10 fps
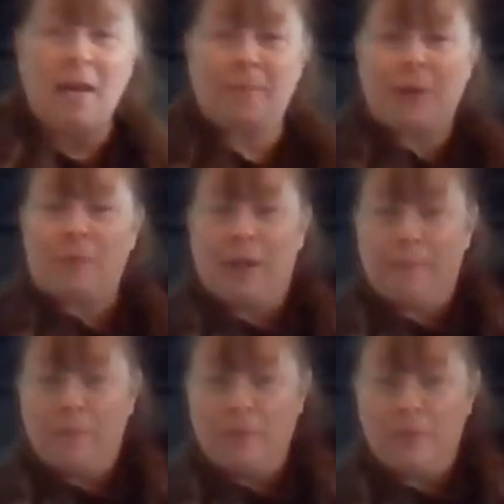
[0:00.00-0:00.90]
on my
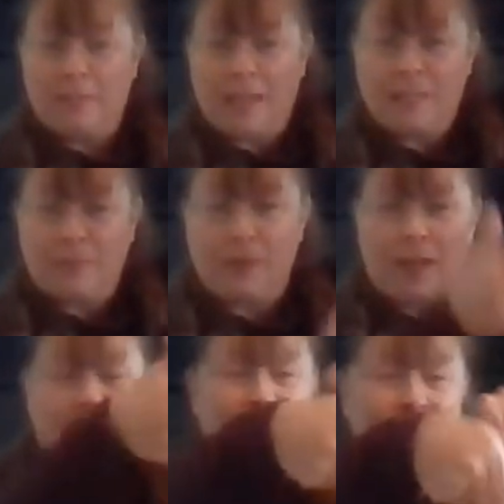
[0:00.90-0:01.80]
rain boots, that's what
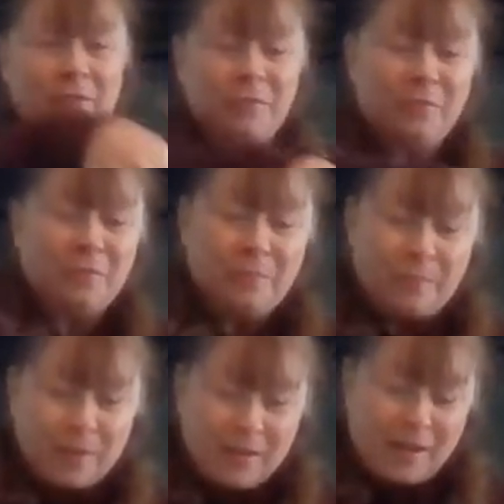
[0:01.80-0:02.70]
I'll do.
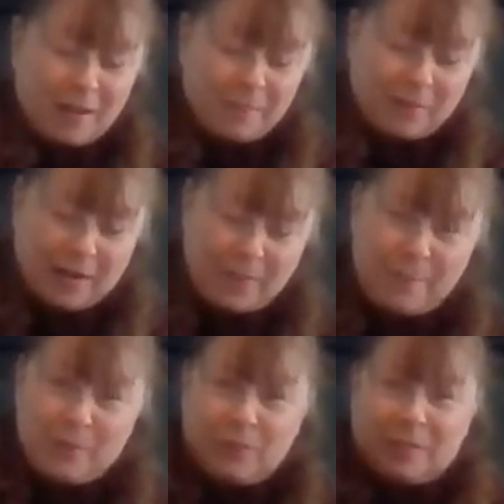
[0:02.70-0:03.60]
Putting on my rain
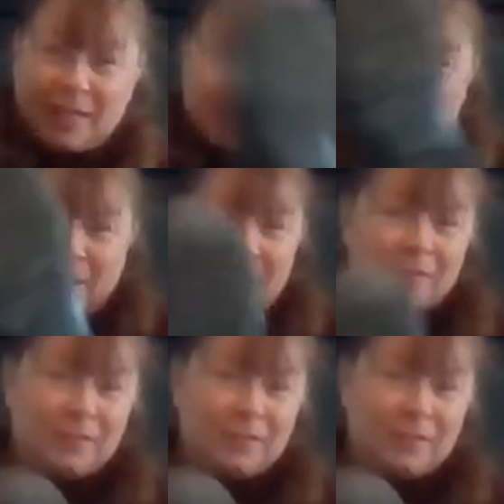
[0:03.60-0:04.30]
boots, that's what I'll